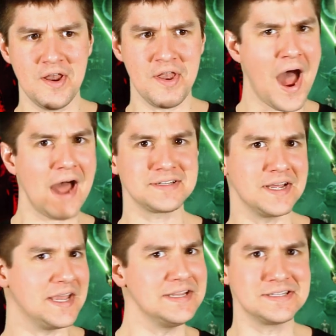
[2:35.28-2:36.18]
not
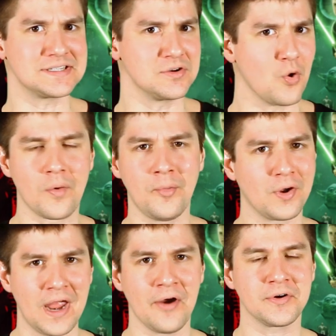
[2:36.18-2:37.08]
his
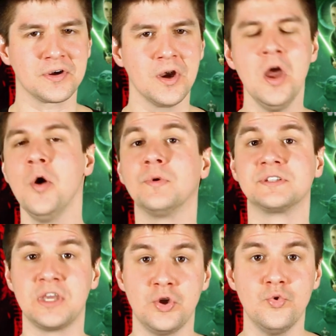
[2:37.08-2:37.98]
normal character
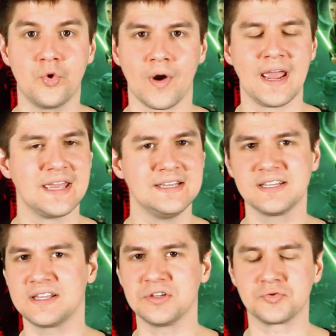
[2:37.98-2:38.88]
was Hugh Grant.
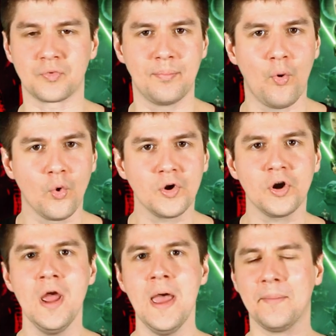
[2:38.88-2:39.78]
He's like this
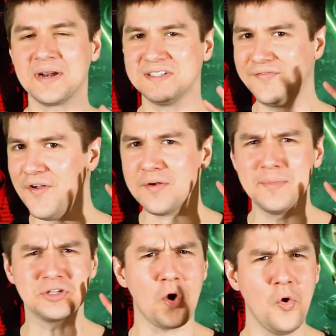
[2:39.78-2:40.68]
reporter, but he's very
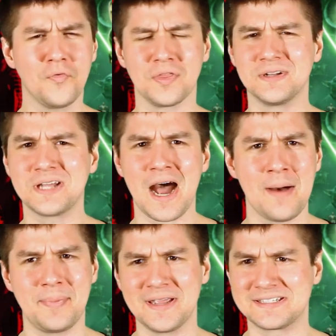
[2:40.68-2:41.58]
much over the
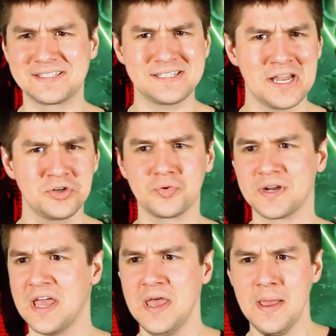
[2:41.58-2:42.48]
top,
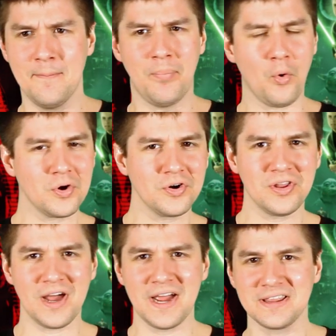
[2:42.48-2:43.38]
eccentric,
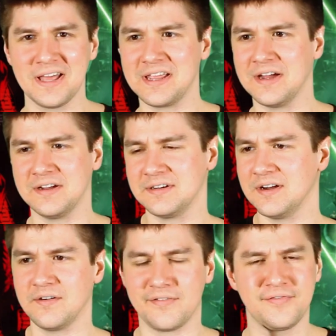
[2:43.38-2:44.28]
borderline, like
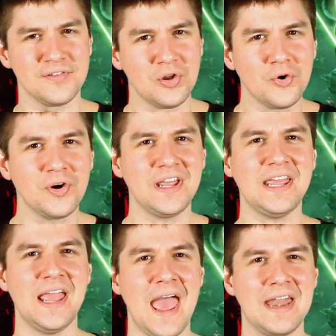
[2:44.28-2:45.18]
flirty,